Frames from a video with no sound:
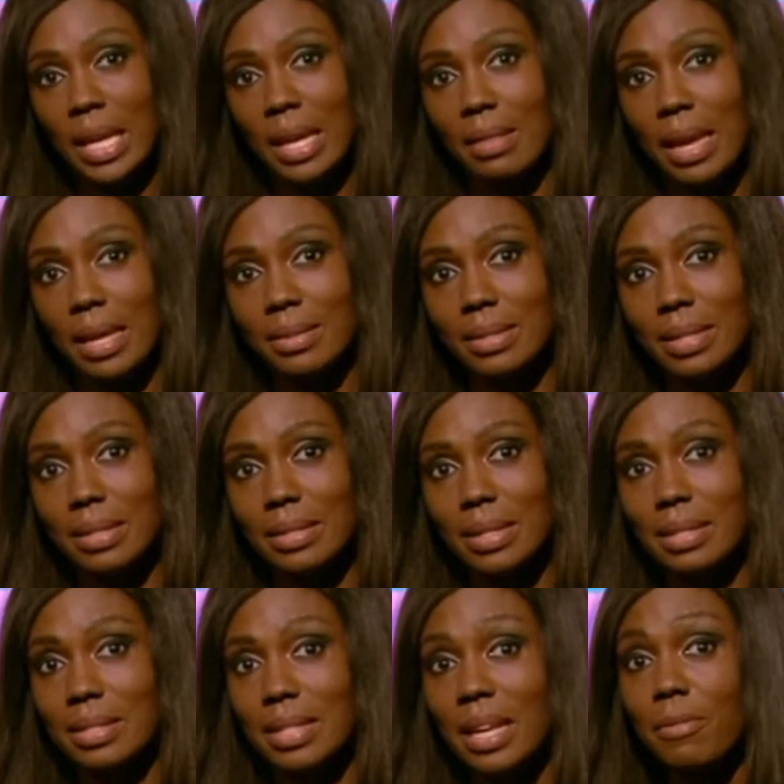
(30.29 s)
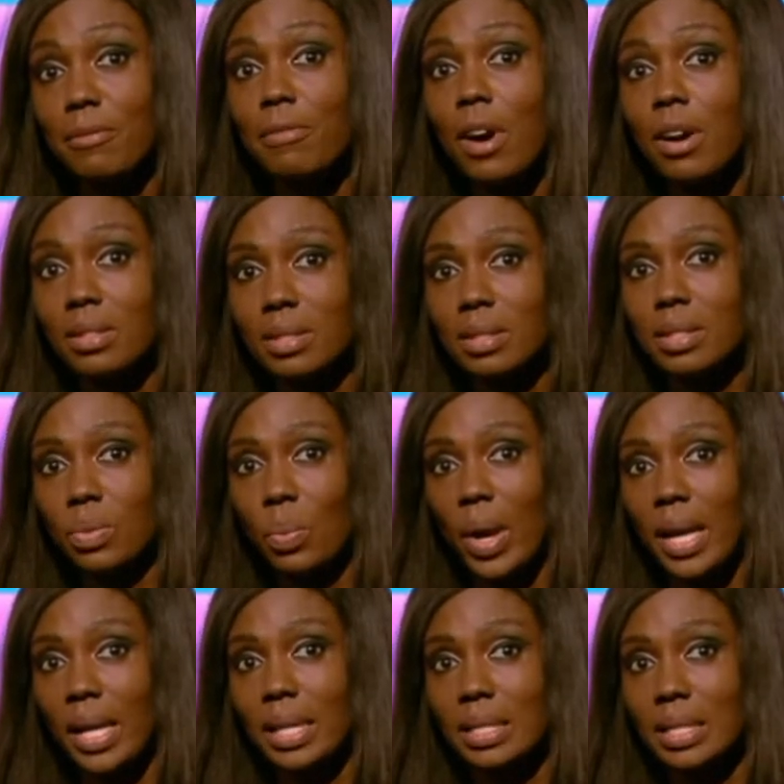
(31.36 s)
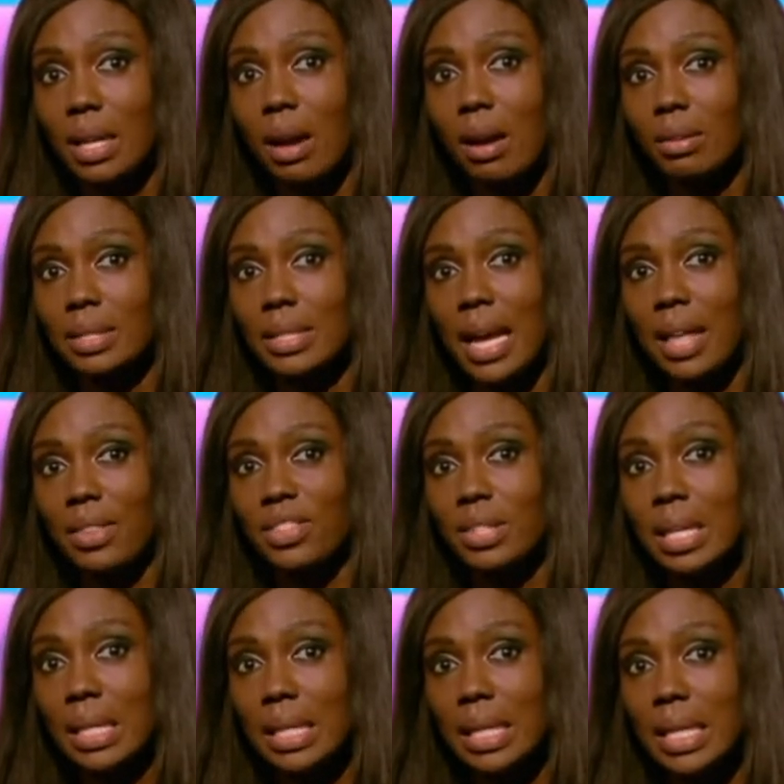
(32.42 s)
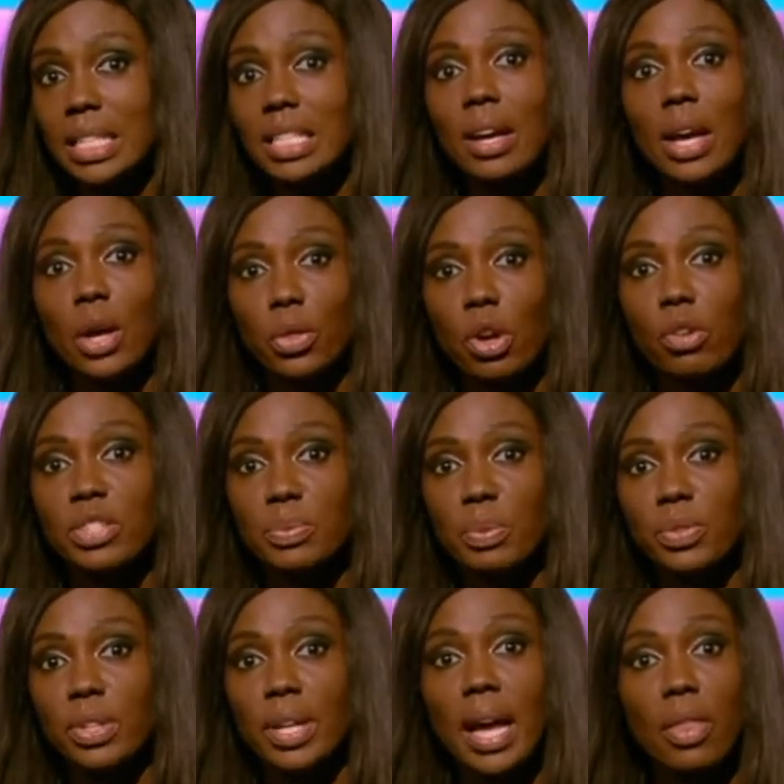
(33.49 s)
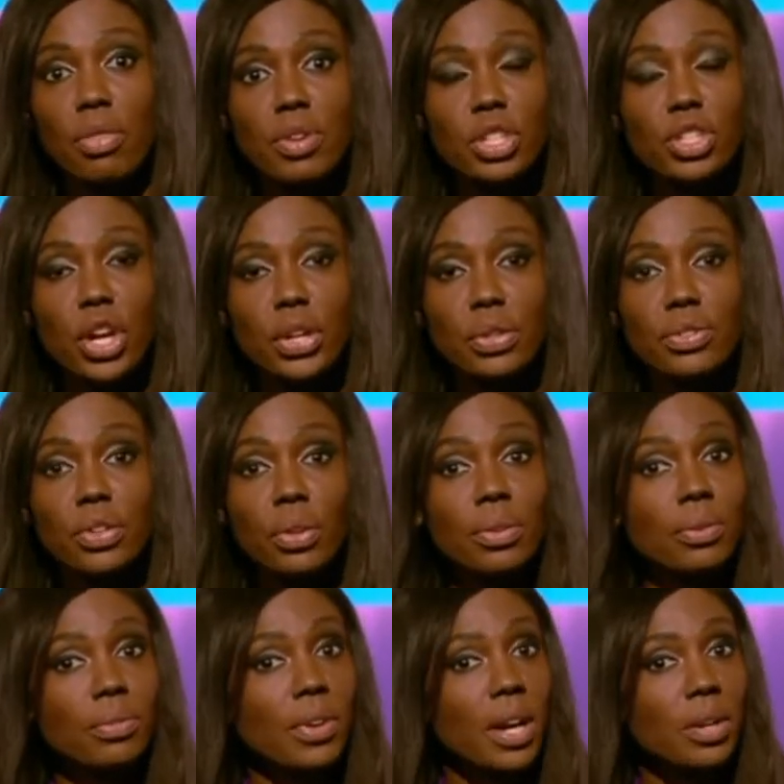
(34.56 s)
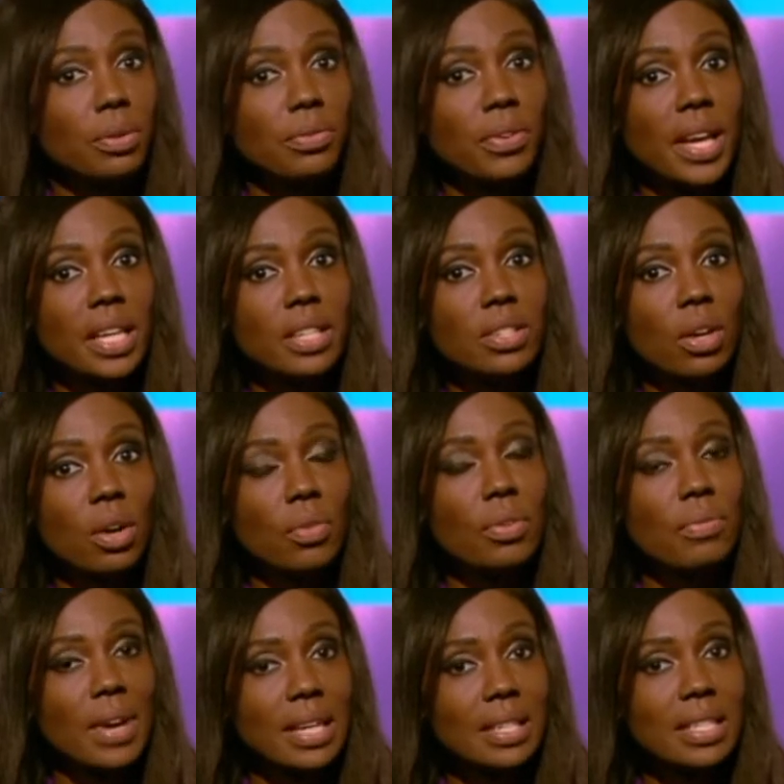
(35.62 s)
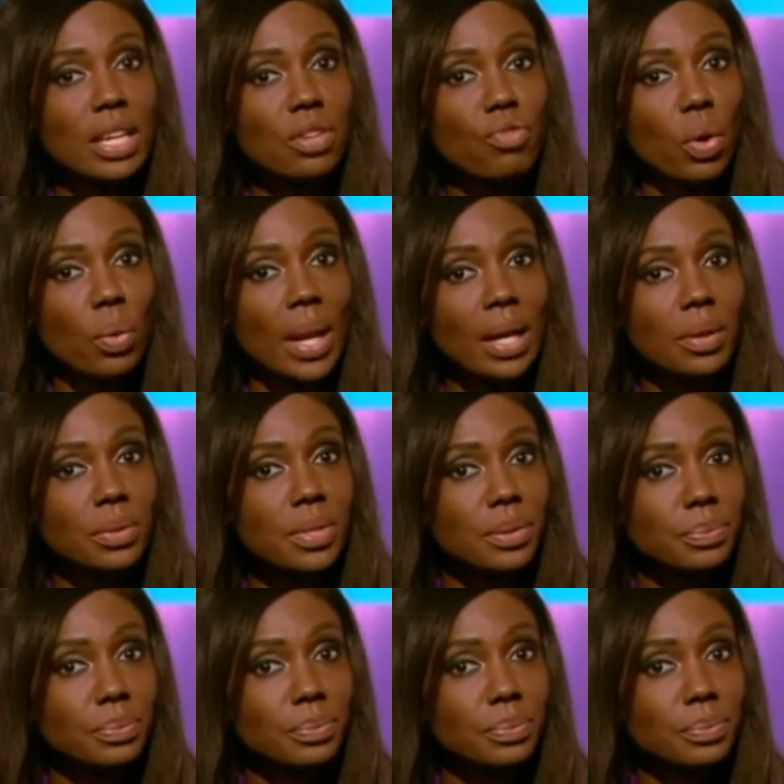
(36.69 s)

They insist it's the fastest way to cut deaths. Here's our health correspondent, Catherine Jones, on the final phase of the vaccine rollout.